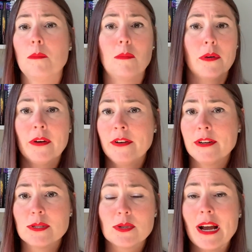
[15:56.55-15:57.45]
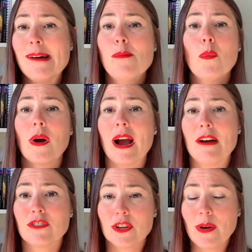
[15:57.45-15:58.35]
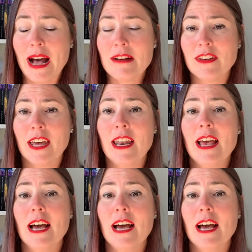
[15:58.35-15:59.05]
put it on your Instagram, wherever you have it,